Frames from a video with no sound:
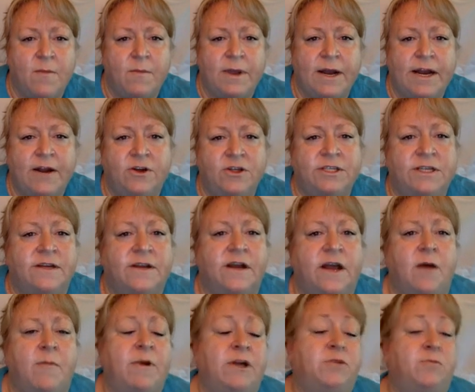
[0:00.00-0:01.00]
But here's
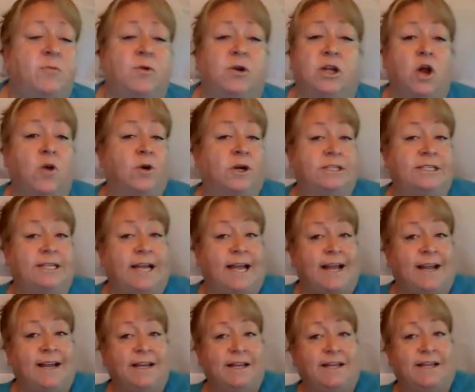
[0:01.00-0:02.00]
a, a, much more lower
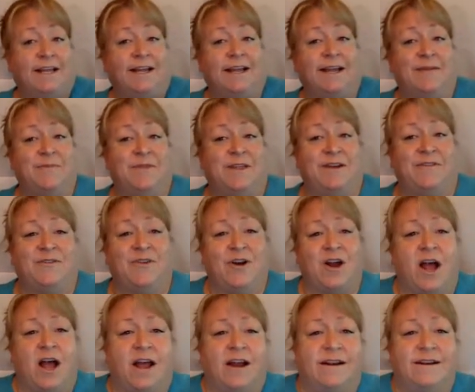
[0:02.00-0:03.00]
tech um, that if you're
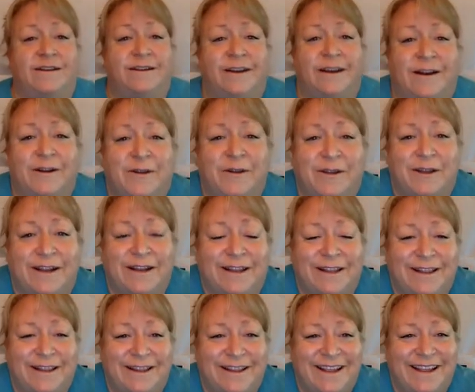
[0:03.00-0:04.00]
not gonna
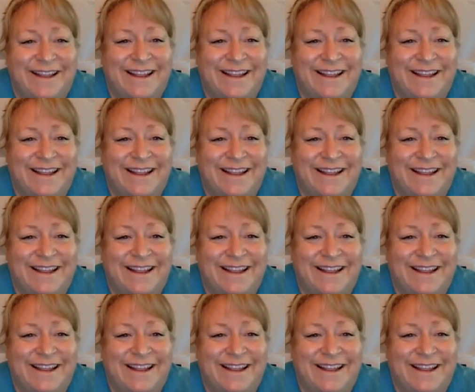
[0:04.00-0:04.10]
in,